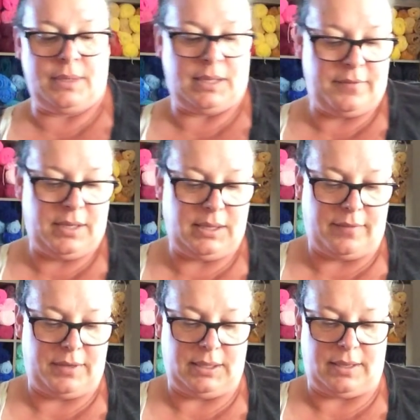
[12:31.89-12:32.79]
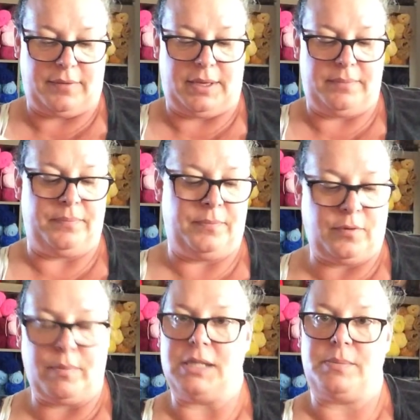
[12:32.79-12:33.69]
Love it, love it, love it.
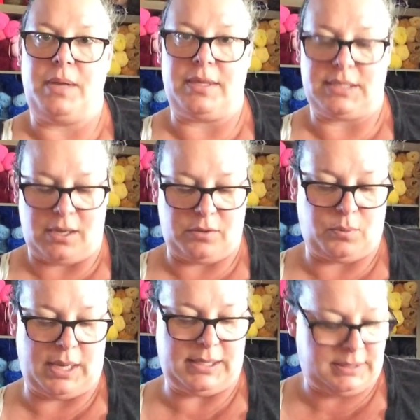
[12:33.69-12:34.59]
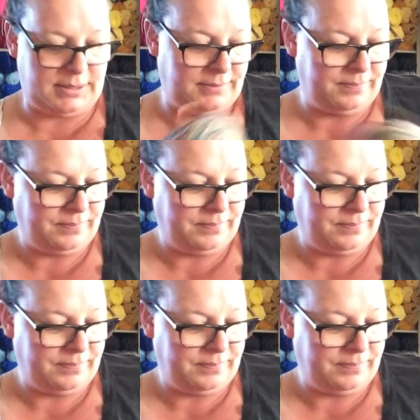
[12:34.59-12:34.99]
Reminds me of the Southwest.